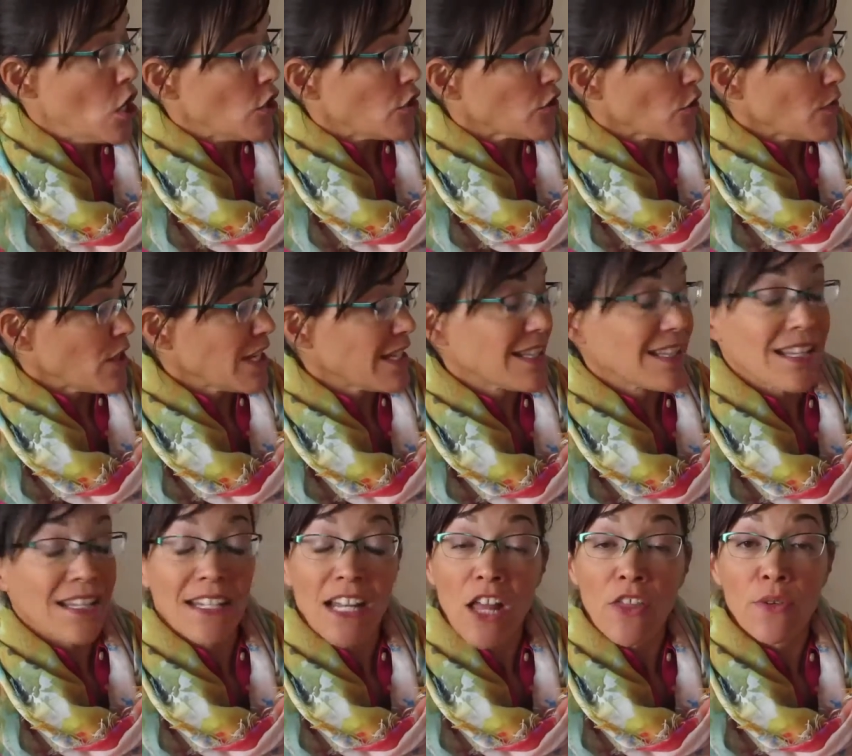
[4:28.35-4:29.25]
So this
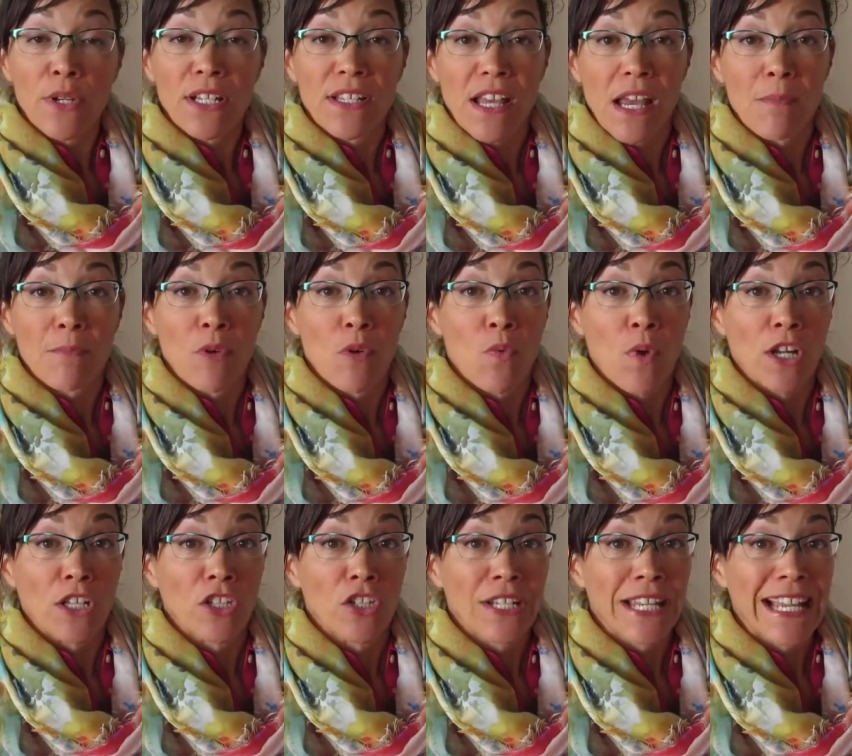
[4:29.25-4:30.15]
is another example
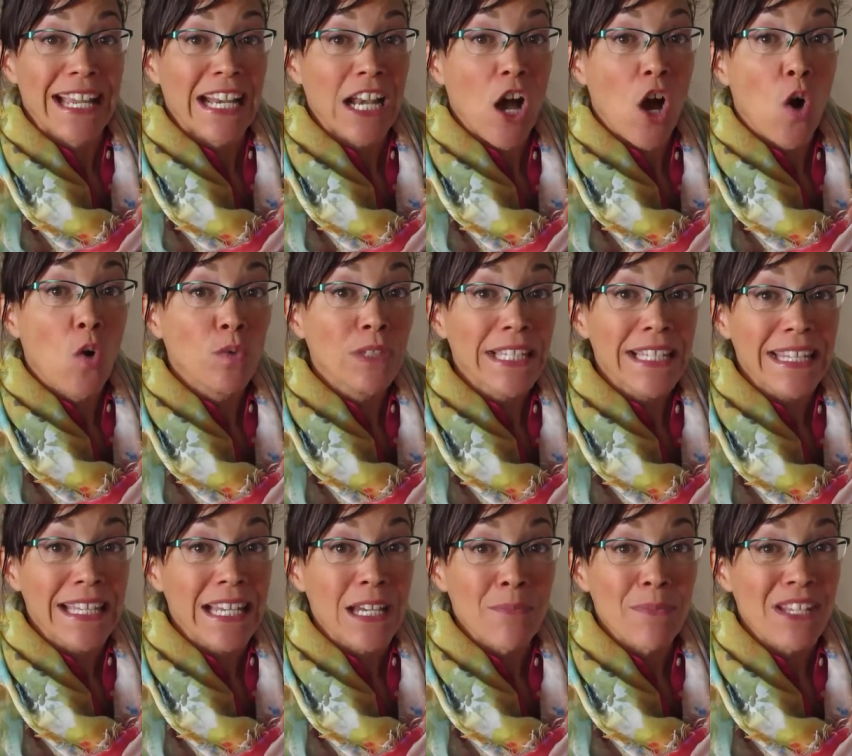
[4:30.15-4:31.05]
where looking at only
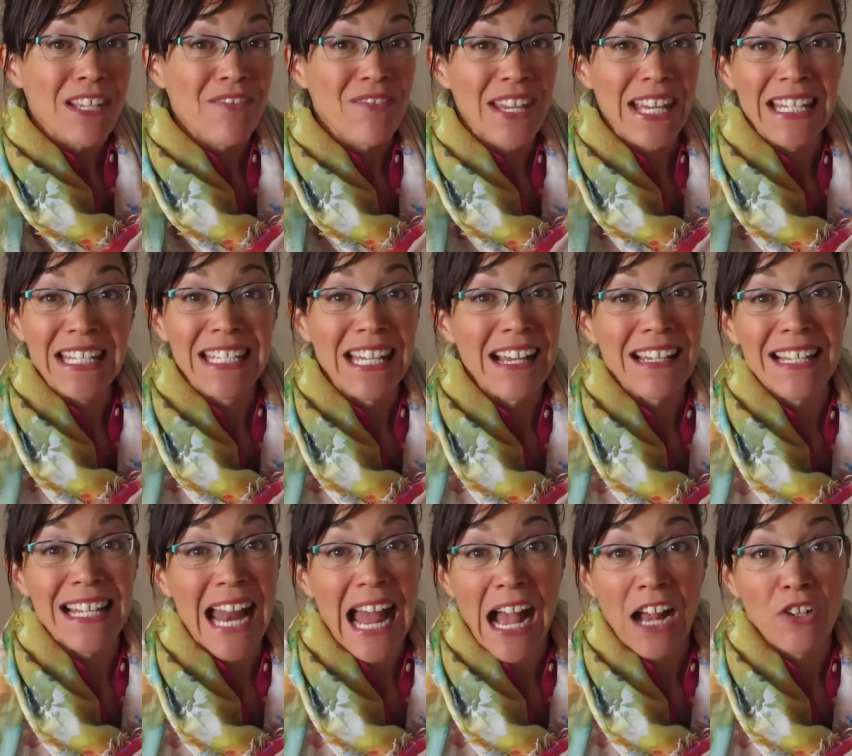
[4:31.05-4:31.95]
the MCV
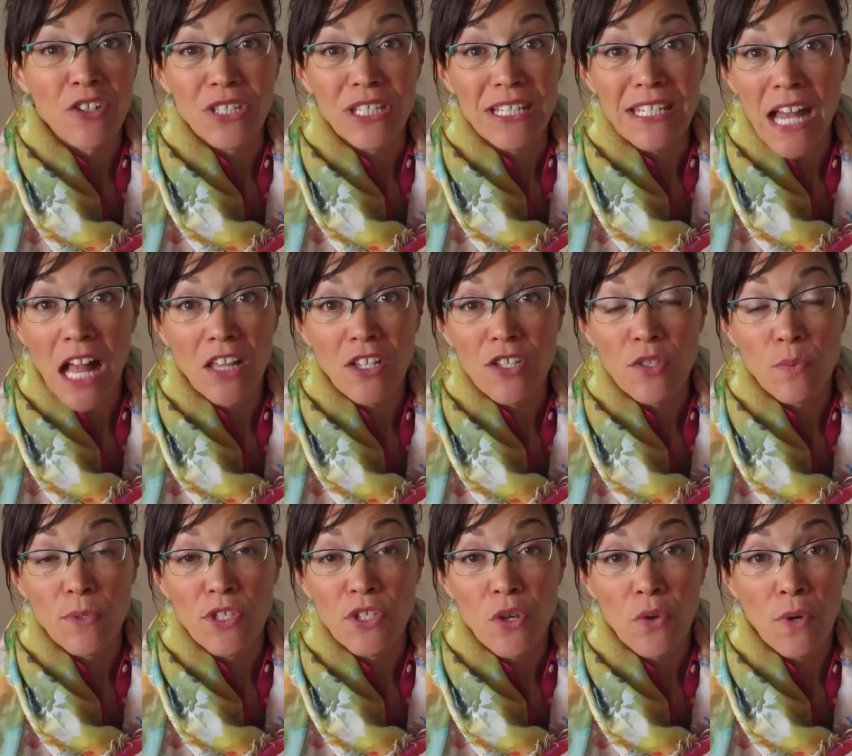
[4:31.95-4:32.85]
doesn't actually tell
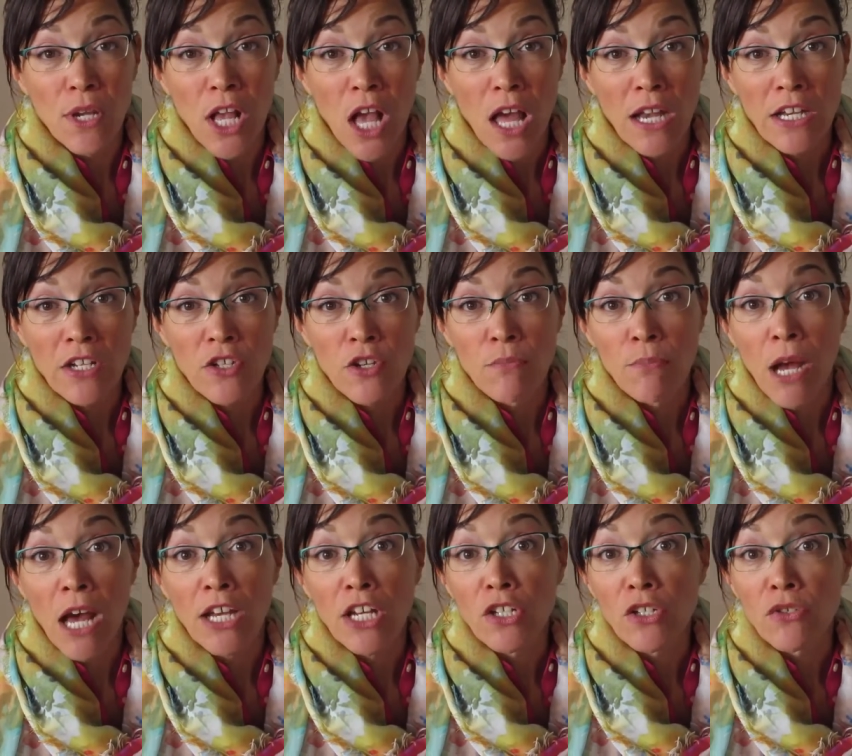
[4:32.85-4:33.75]
us what's going on in your
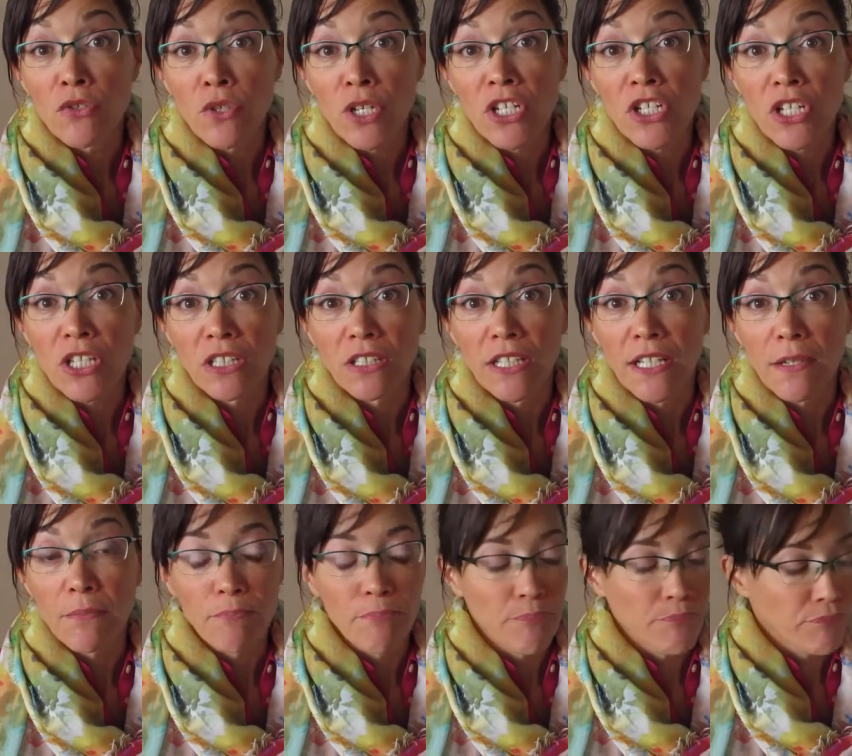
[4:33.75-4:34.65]
body nutritionally.